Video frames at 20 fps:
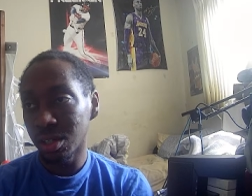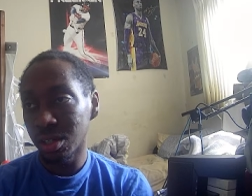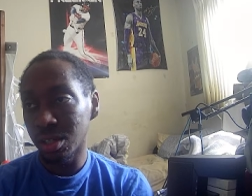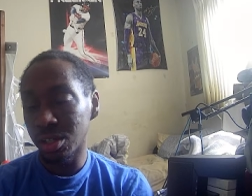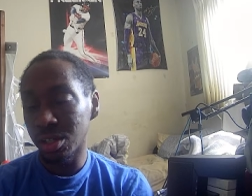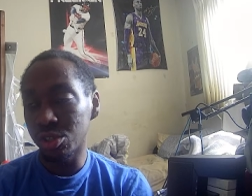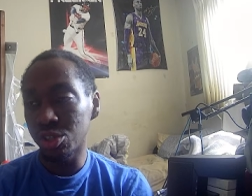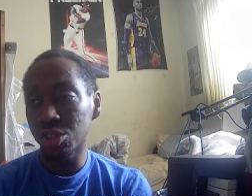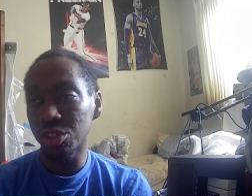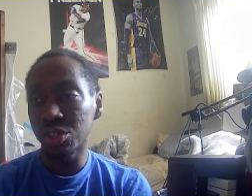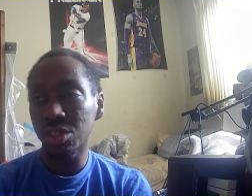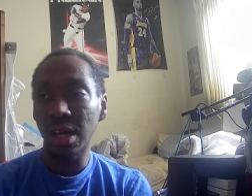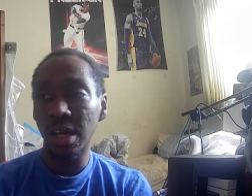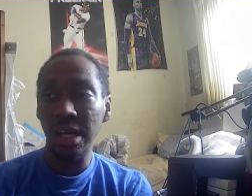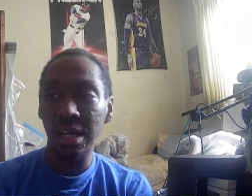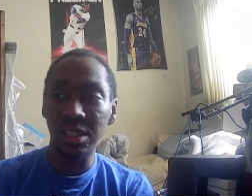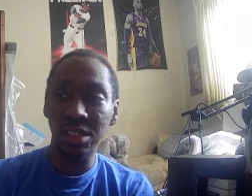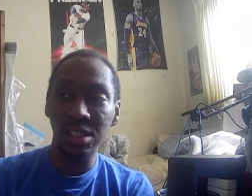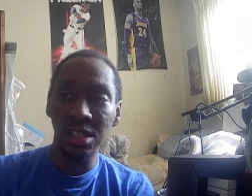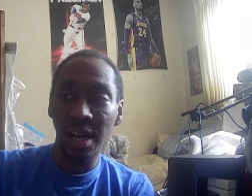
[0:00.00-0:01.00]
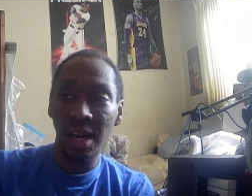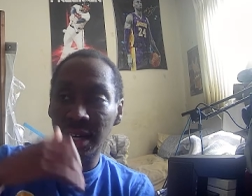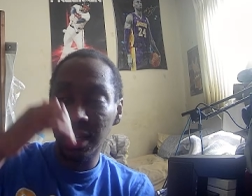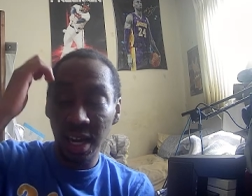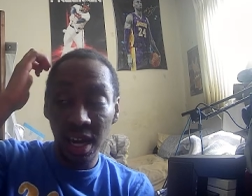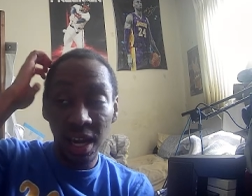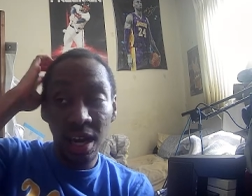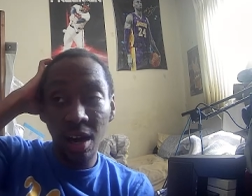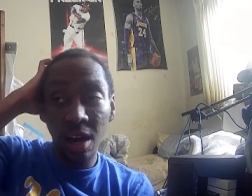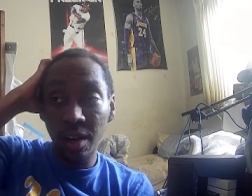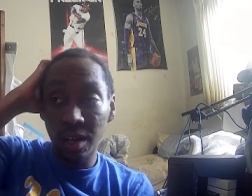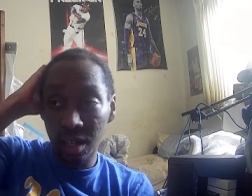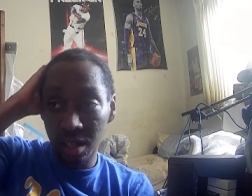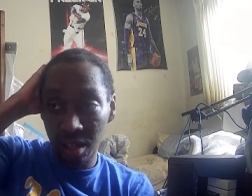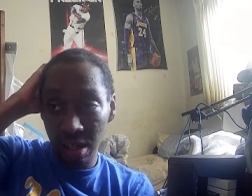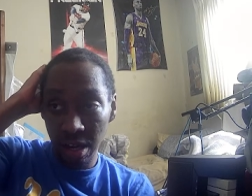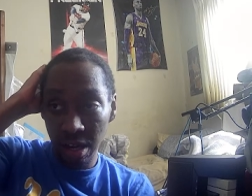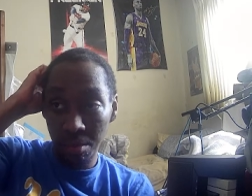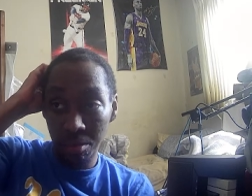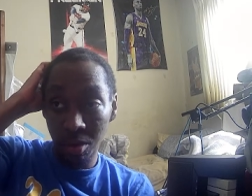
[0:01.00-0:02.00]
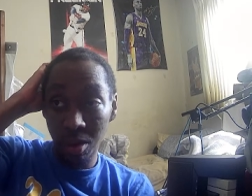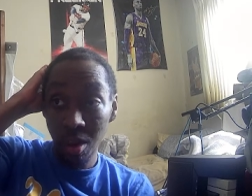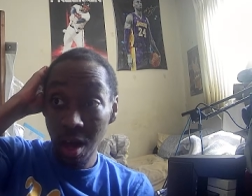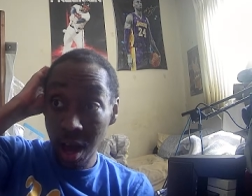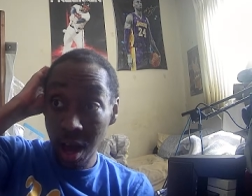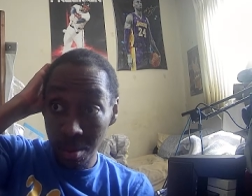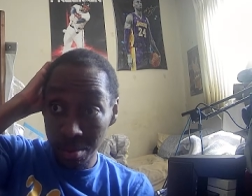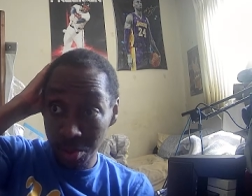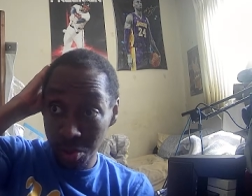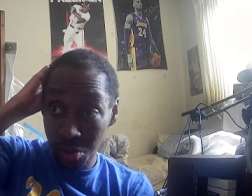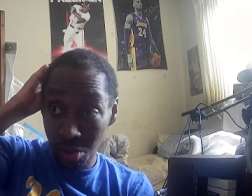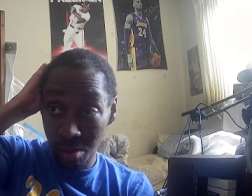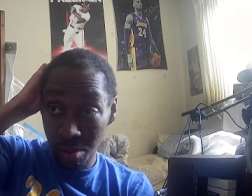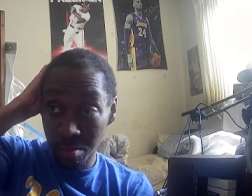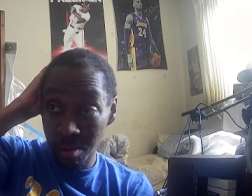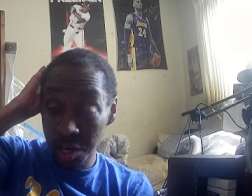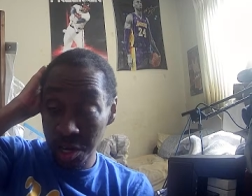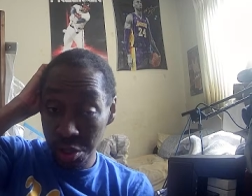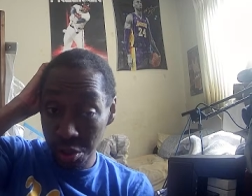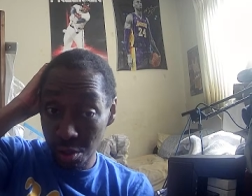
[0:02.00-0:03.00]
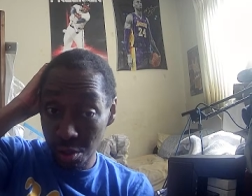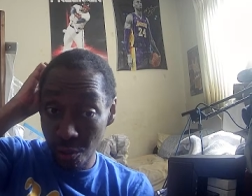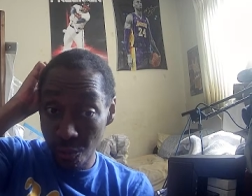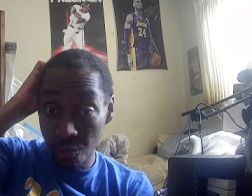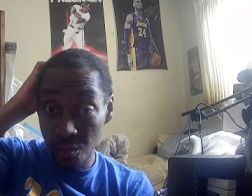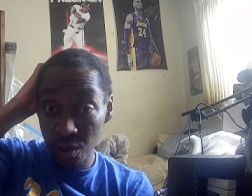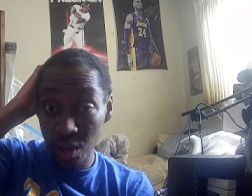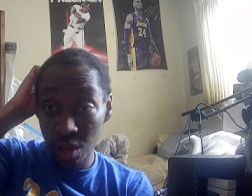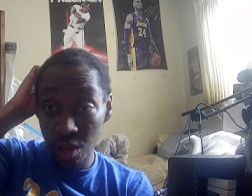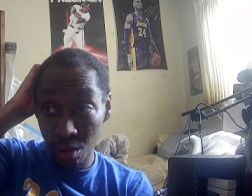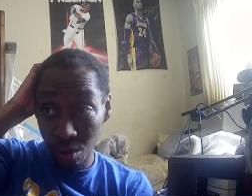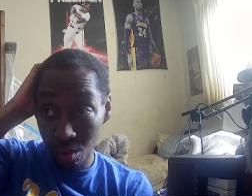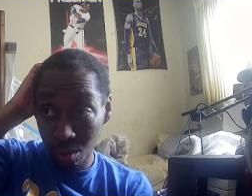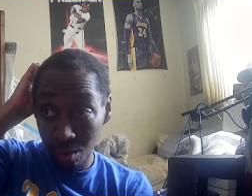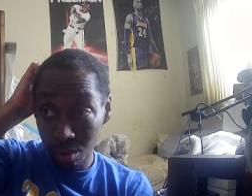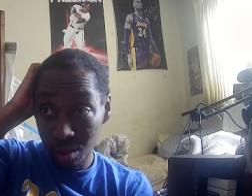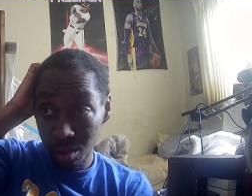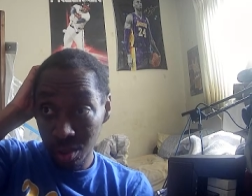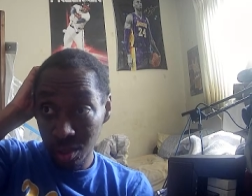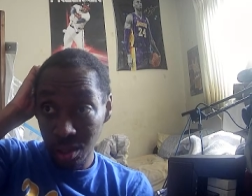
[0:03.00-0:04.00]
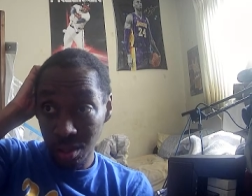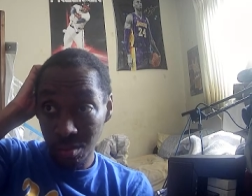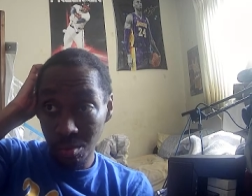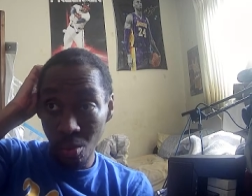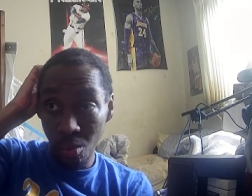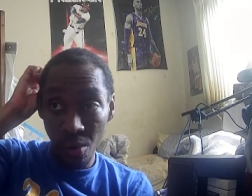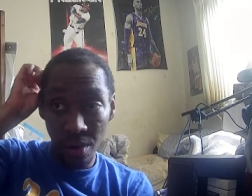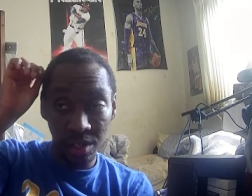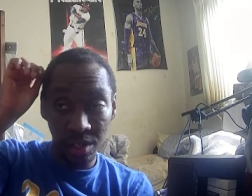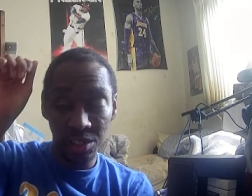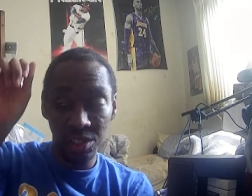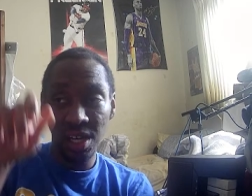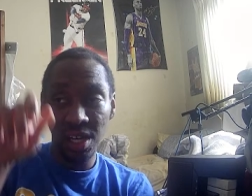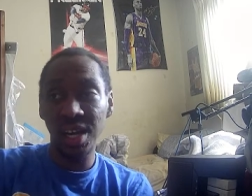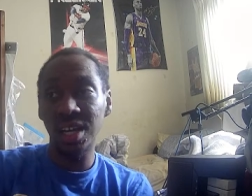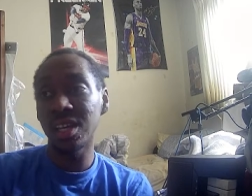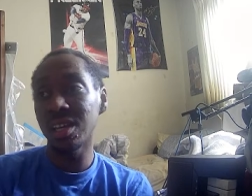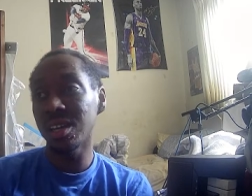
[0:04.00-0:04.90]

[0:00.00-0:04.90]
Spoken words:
It's just like, it's not chaotic like Klopp, so it makes you feel more excited.